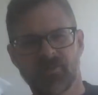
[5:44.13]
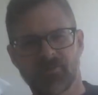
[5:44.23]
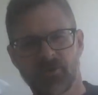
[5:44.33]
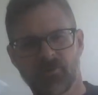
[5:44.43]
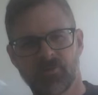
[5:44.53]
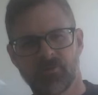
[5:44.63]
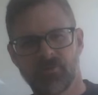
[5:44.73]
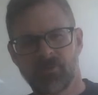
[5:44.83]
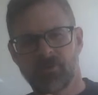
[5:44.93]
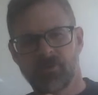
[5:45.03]
throat.
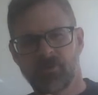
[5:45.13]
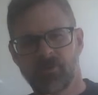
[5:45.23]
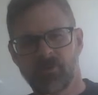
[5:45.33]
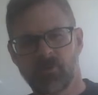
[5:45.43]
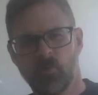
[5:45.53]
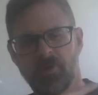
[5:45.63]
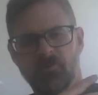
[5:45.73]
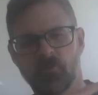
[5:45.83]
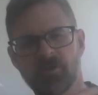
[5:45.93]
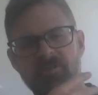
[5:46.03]
We
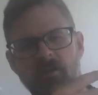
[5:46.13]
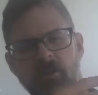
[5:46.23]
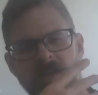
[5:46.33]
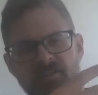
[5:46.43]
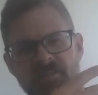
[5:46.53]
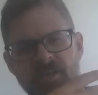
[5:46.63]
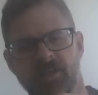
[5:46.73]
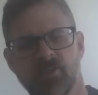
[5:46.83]
voice our line setting.